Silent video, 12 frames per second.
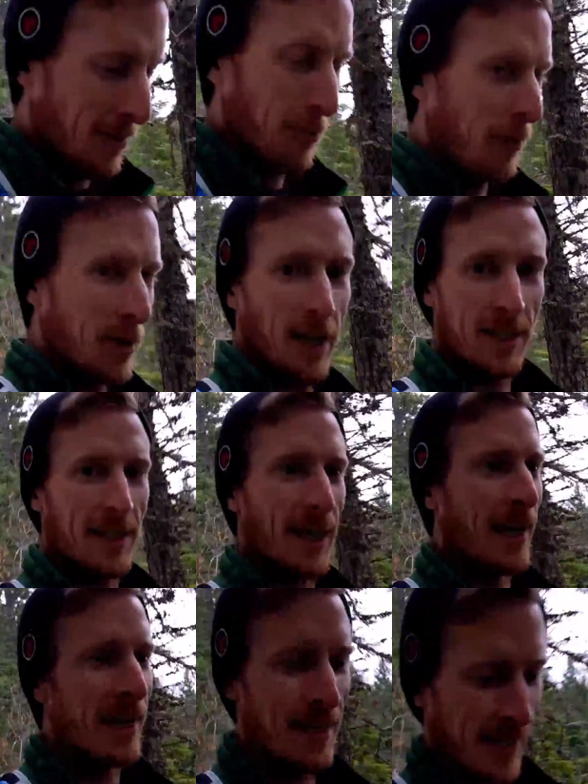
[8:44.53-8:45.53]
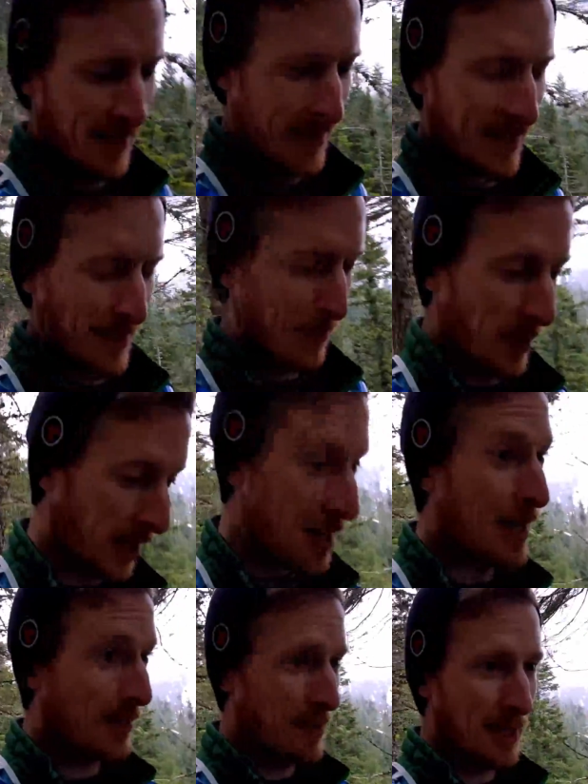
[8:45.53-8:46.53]
Real nice guy, but he
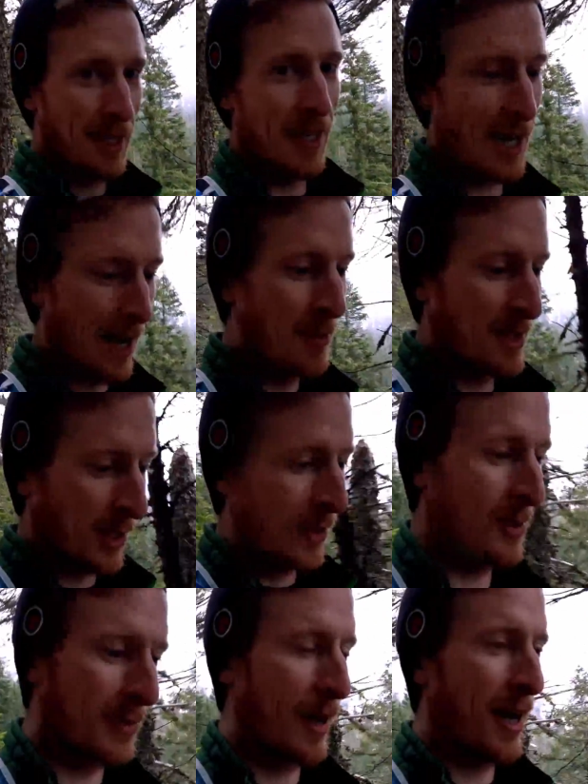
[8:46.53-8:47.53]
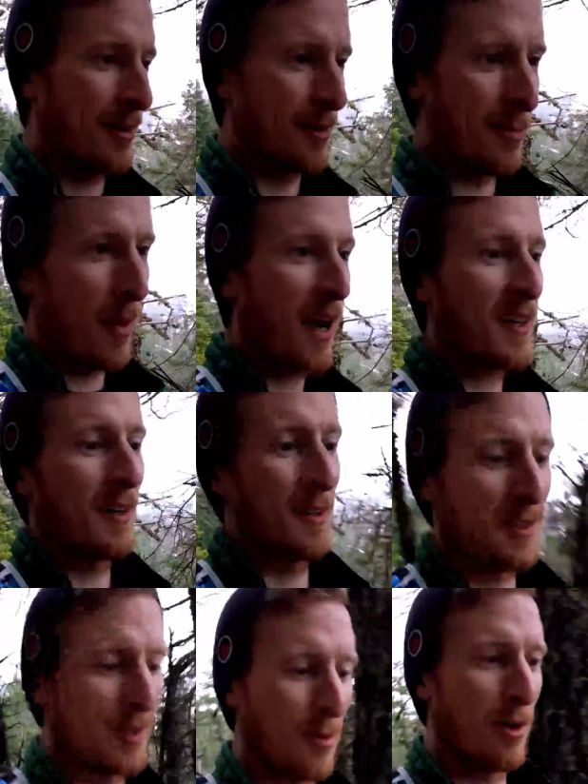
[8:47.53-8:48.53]
got me turned around and back onto the